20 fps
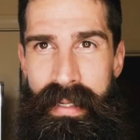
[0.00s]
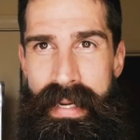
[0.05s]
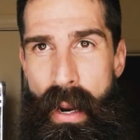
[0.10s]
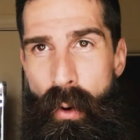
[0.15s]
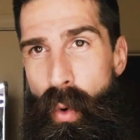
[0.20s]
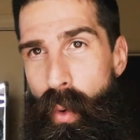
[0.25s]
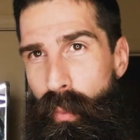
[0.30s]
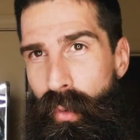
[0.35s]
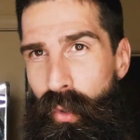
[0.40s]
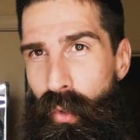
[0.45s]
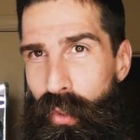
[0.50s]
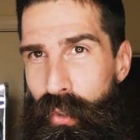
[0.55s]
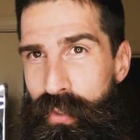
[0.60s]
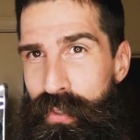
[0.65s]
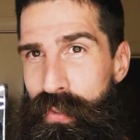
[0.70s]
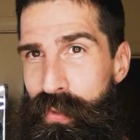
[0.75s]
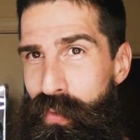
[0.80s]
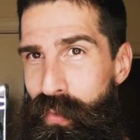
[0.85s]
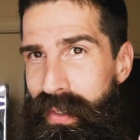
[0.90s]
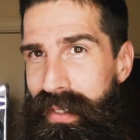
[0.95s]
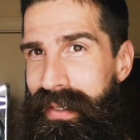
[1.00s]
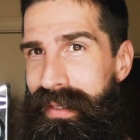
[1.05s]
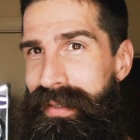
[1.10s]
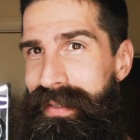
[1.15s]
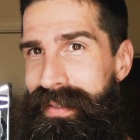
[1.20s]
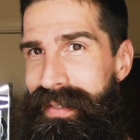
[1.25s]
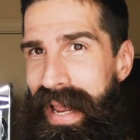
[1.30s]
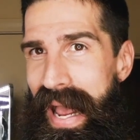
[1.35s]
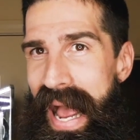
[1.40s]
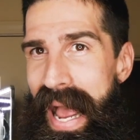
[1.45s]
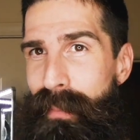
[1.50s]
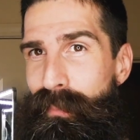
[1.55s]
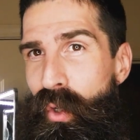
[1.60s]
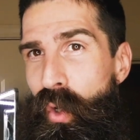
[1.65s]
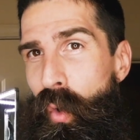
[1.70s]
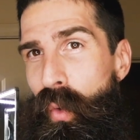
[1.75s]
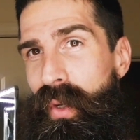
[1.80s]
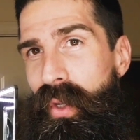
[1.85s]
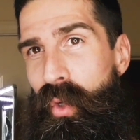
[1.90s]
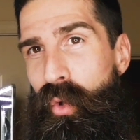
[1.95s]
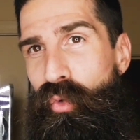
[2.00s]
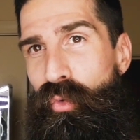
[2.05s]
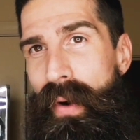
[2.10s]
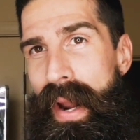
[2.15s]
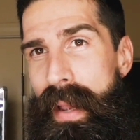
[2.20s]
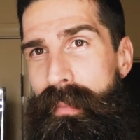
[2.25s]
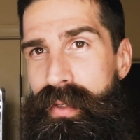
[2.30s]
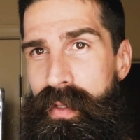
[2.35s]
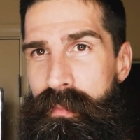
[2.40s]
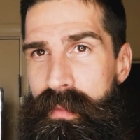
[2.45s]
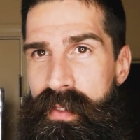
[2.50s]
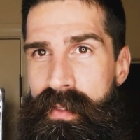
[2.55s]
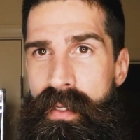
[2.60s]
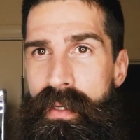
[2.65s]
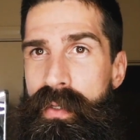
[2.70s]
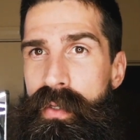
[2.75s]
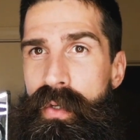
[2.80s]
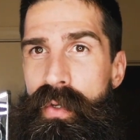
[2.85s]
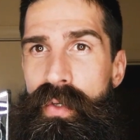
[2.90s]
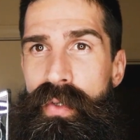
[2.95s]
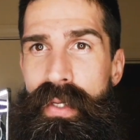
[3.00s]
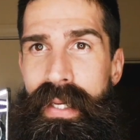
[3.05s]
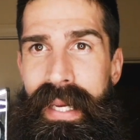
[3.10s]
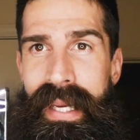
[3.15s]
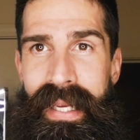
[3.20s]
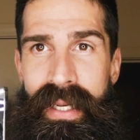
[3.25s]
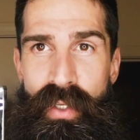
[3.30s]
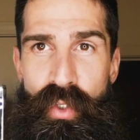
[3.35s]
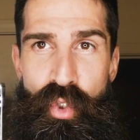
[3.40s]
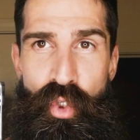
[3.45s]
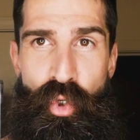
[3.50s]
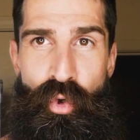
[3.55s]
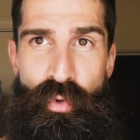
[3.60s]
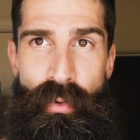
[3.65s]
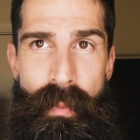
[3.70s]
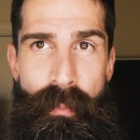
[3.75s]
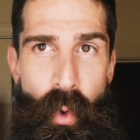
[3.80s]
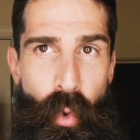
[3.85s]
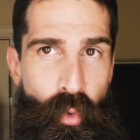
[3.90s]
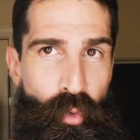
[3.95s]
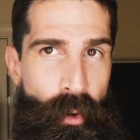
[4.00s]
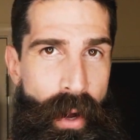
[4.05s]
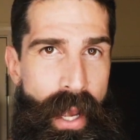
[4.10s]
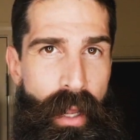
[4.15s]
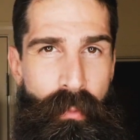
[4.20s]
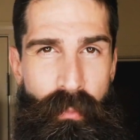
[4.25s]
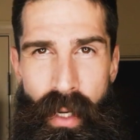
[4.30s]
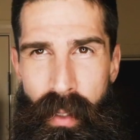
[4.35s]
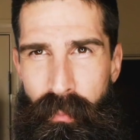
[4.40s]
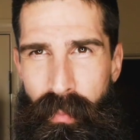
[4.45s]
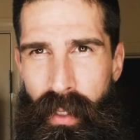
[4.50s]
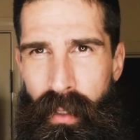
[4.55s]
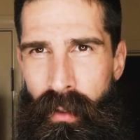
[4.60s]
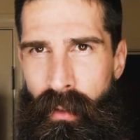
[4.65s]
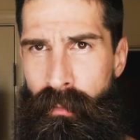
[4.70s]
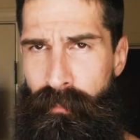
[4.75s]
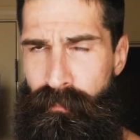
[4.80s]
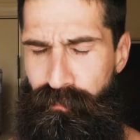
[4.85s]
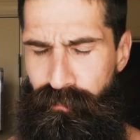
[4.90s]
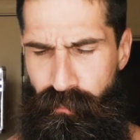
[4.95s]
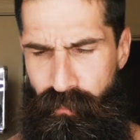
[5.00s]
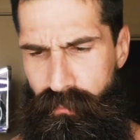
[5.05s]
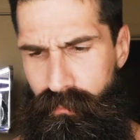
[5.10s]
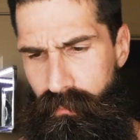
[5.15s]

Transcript: Now what we're gonna do is I'm going to grab some scissors and trim around my beard.